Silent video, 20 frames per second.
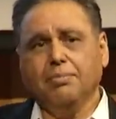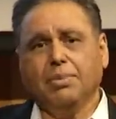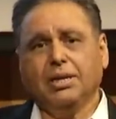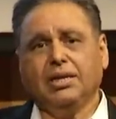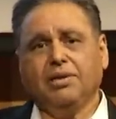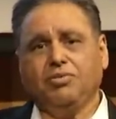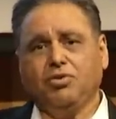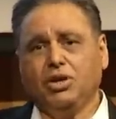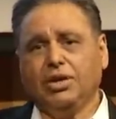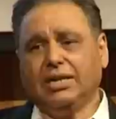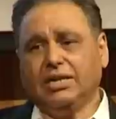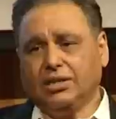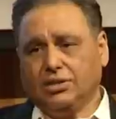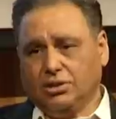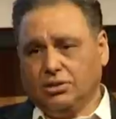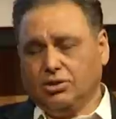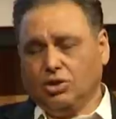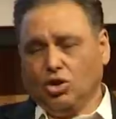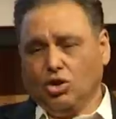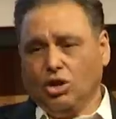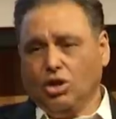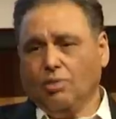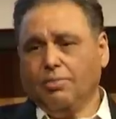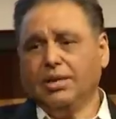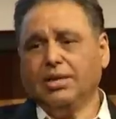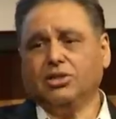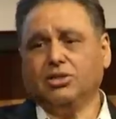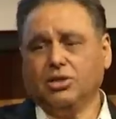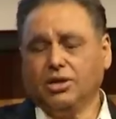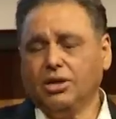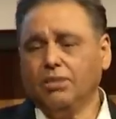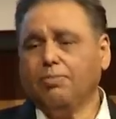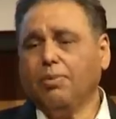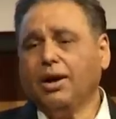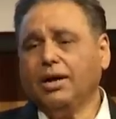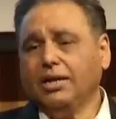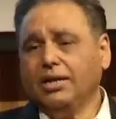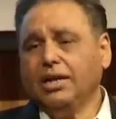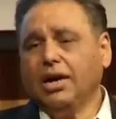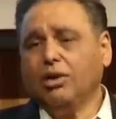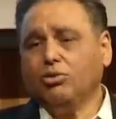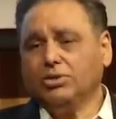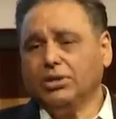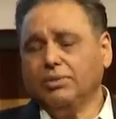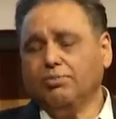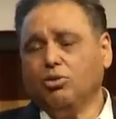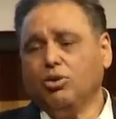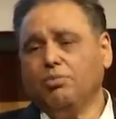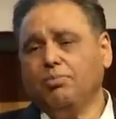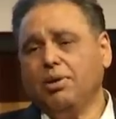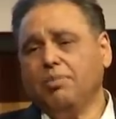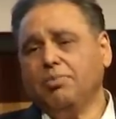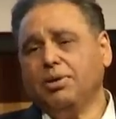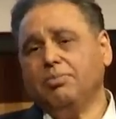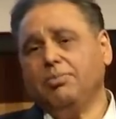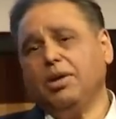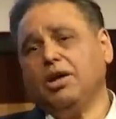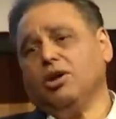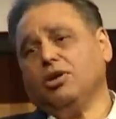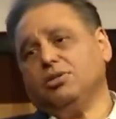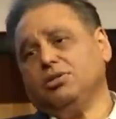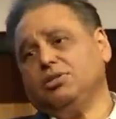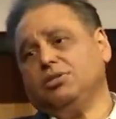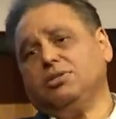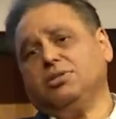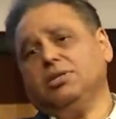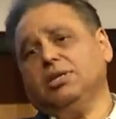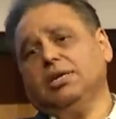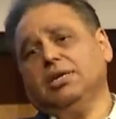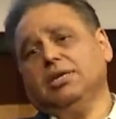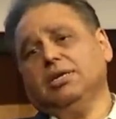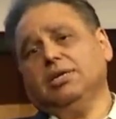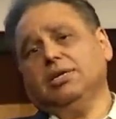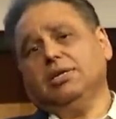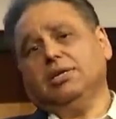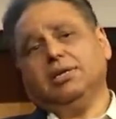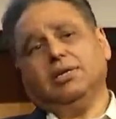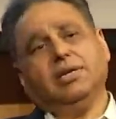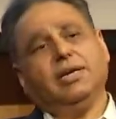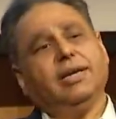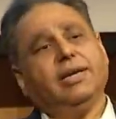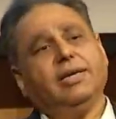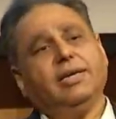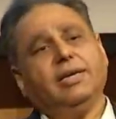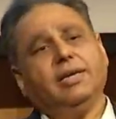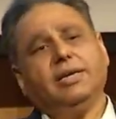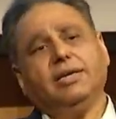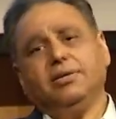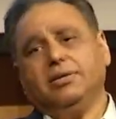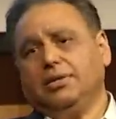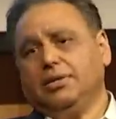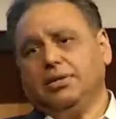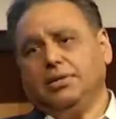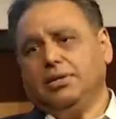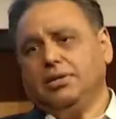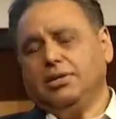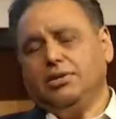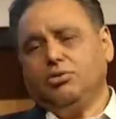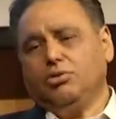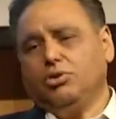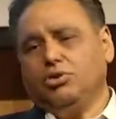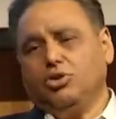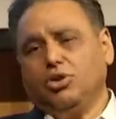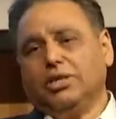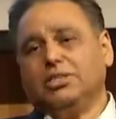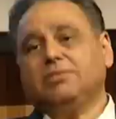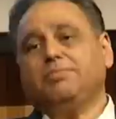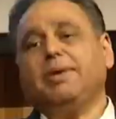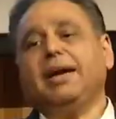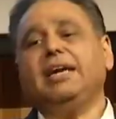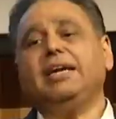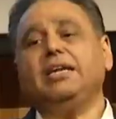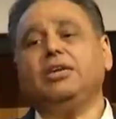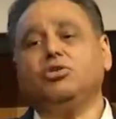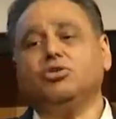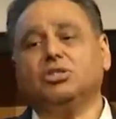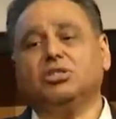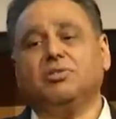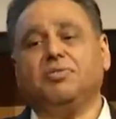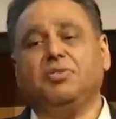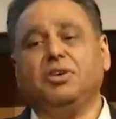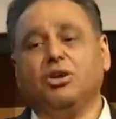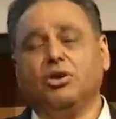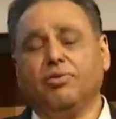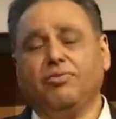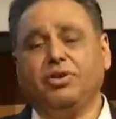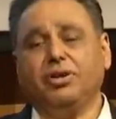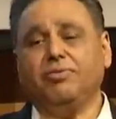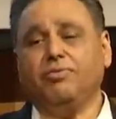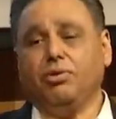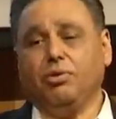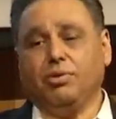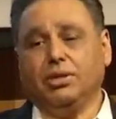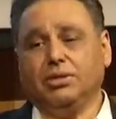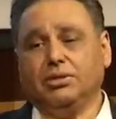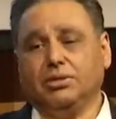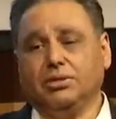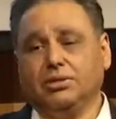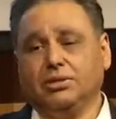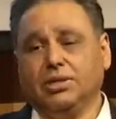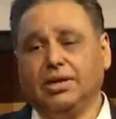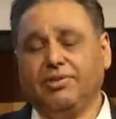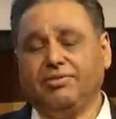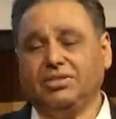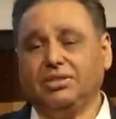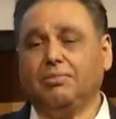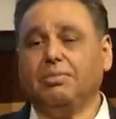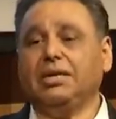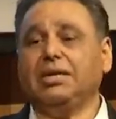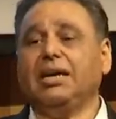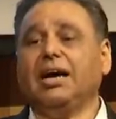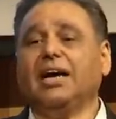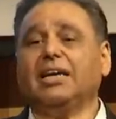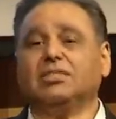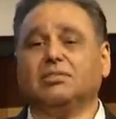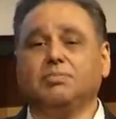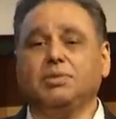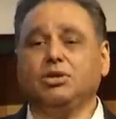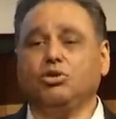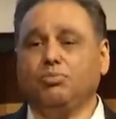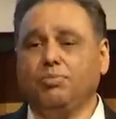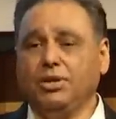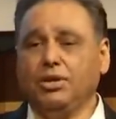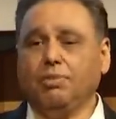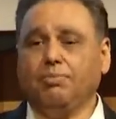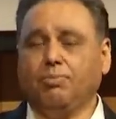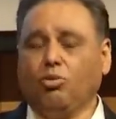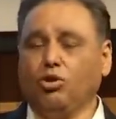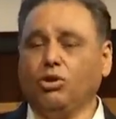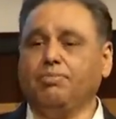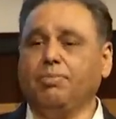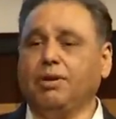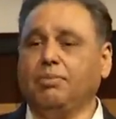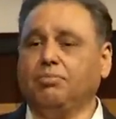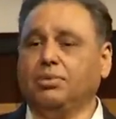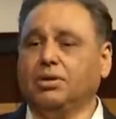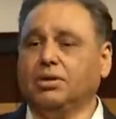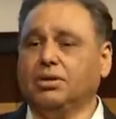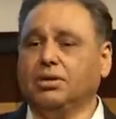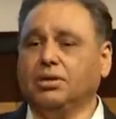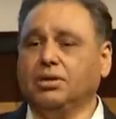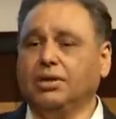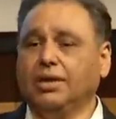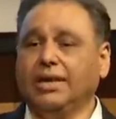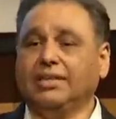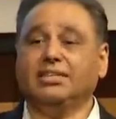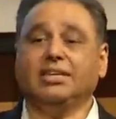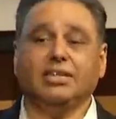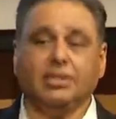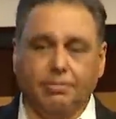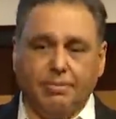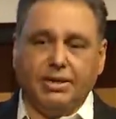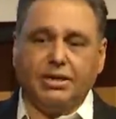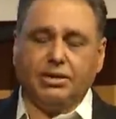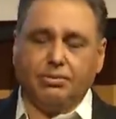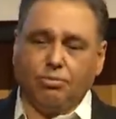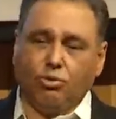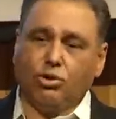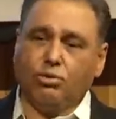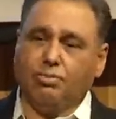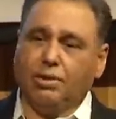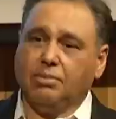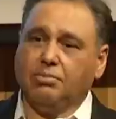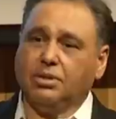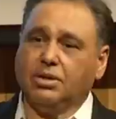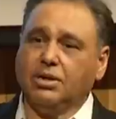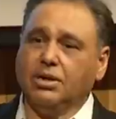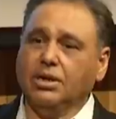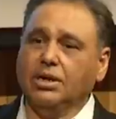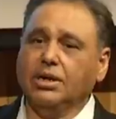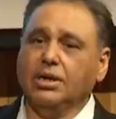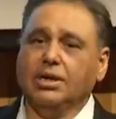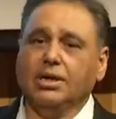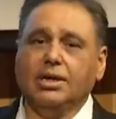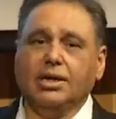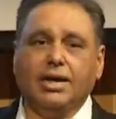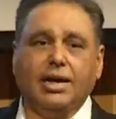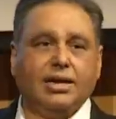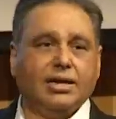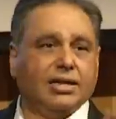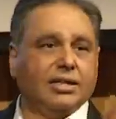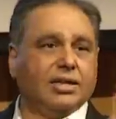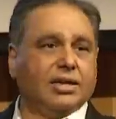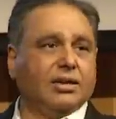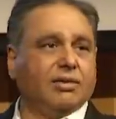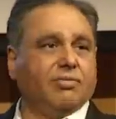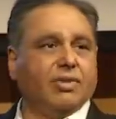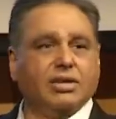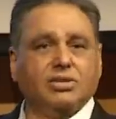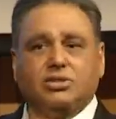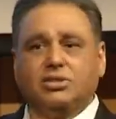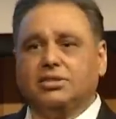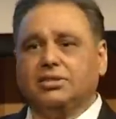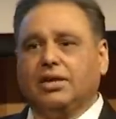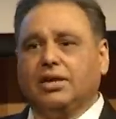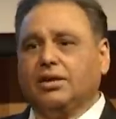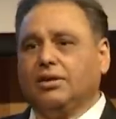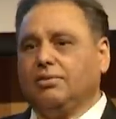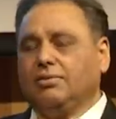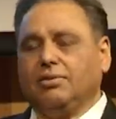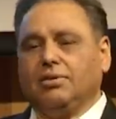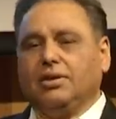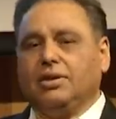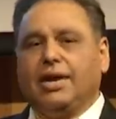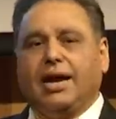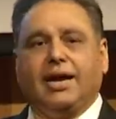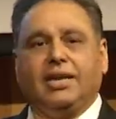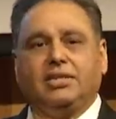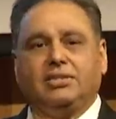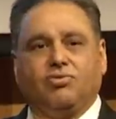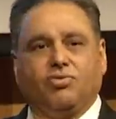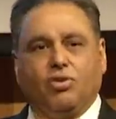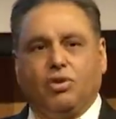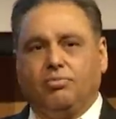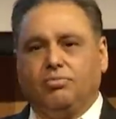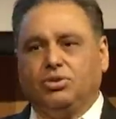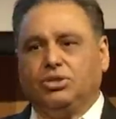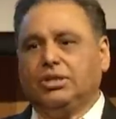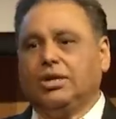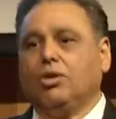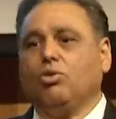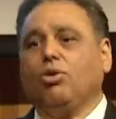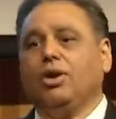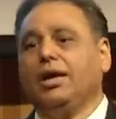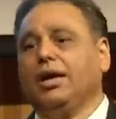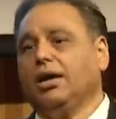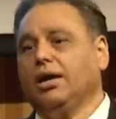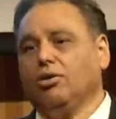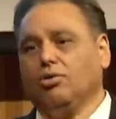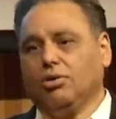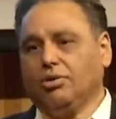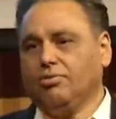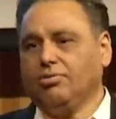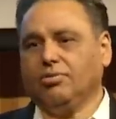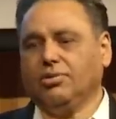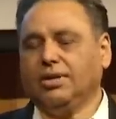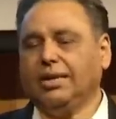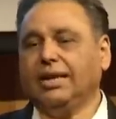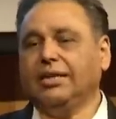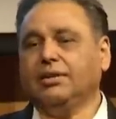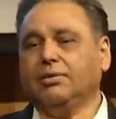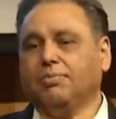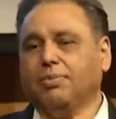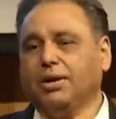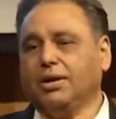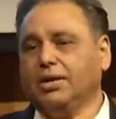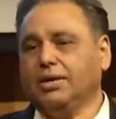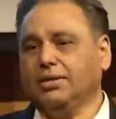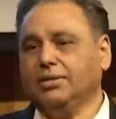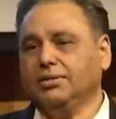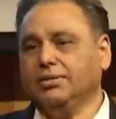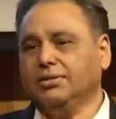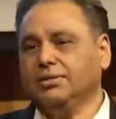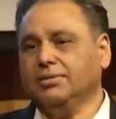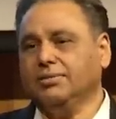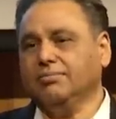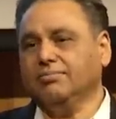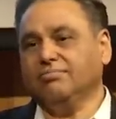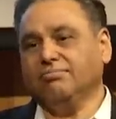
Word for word: But if you get talking about a third party outside board member, because you know, you're expanding your sphere of influence. If somebody asked me to be a board member as an independent board member, and other investors are guys from Sequoia or Kleiner Perkins,